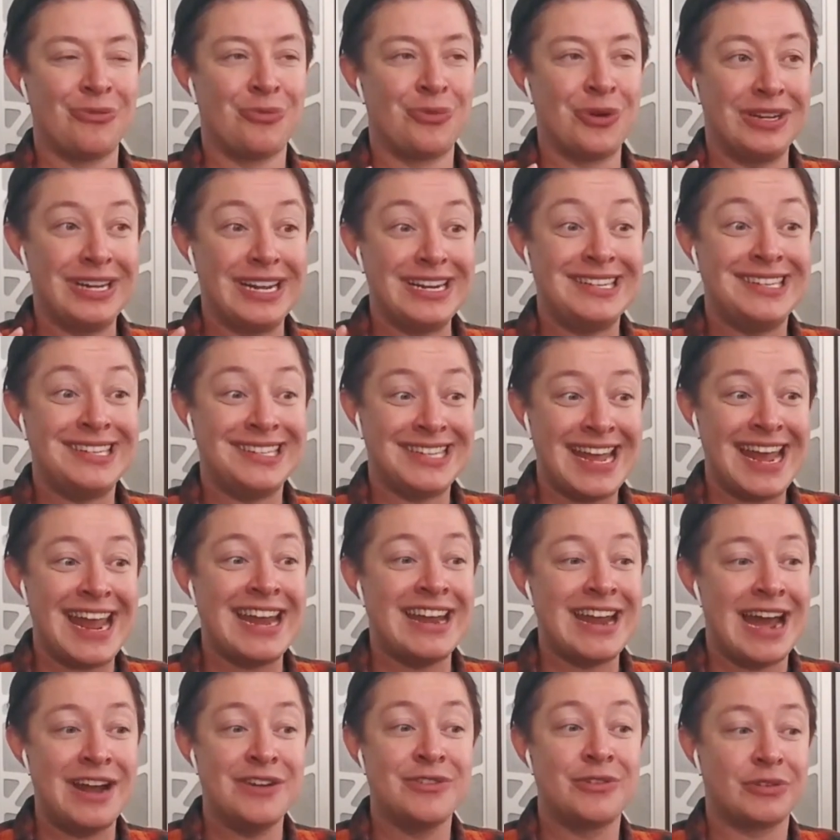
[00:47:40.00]
really sit
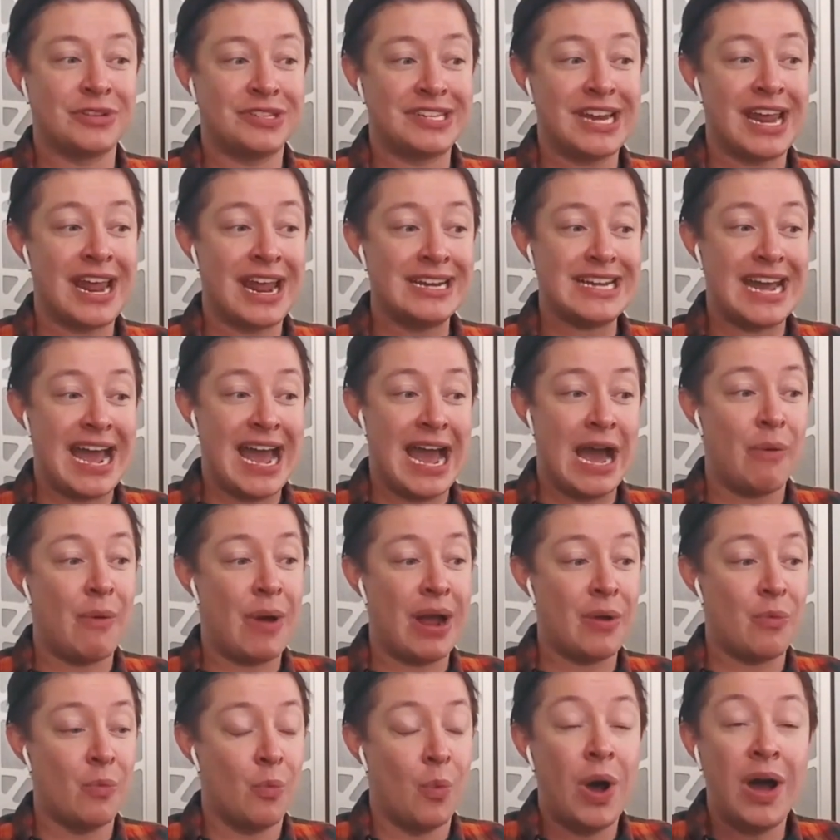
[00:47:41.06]
and understand how
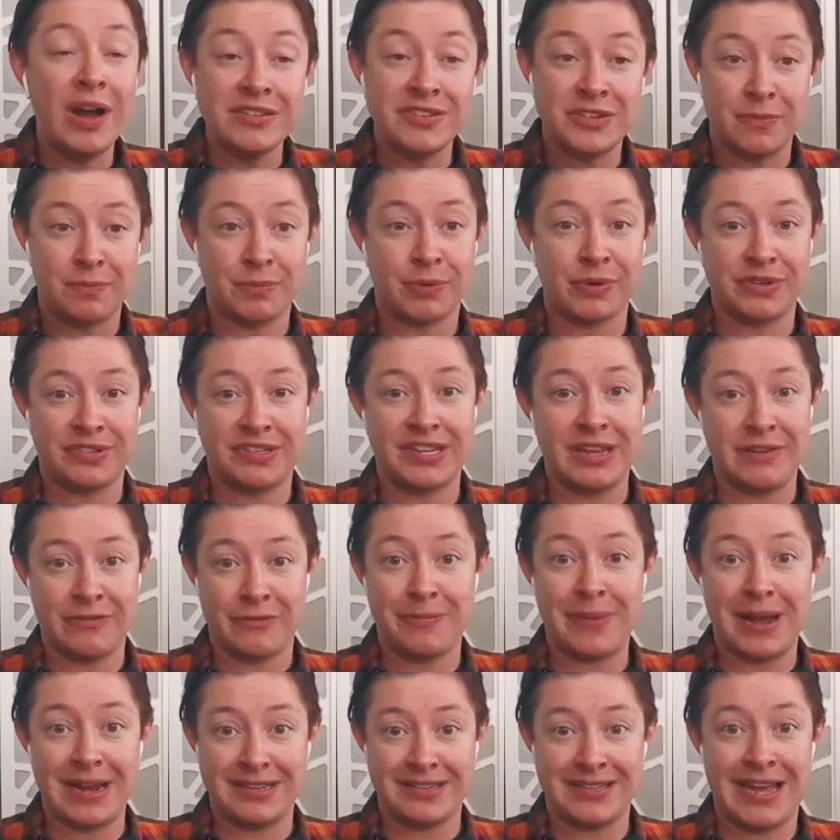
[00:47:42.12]
I want to
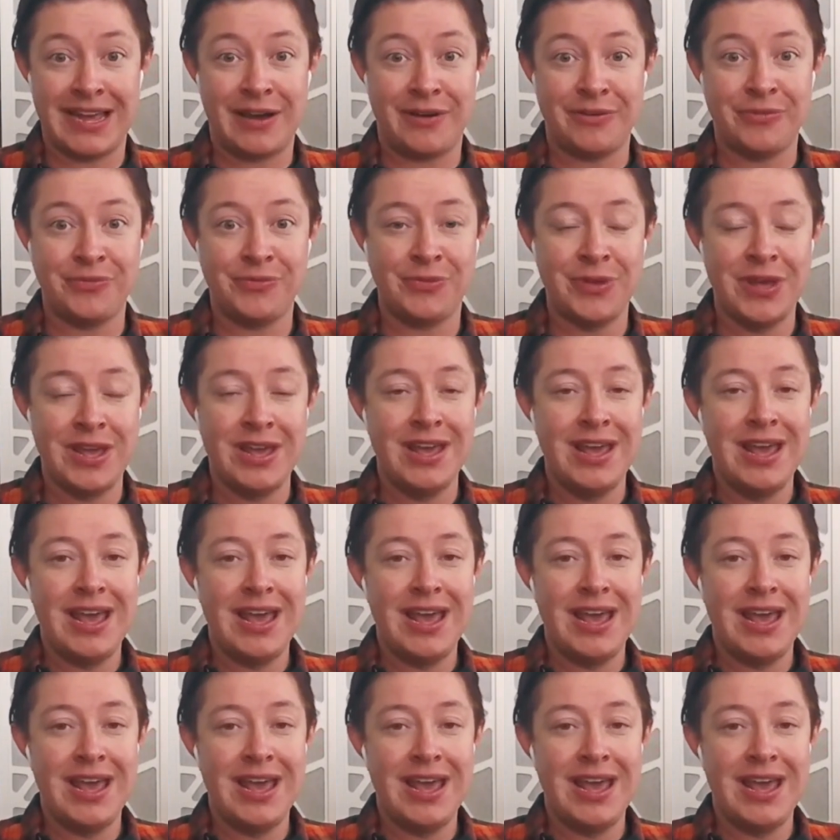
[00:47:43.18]
perceive myself.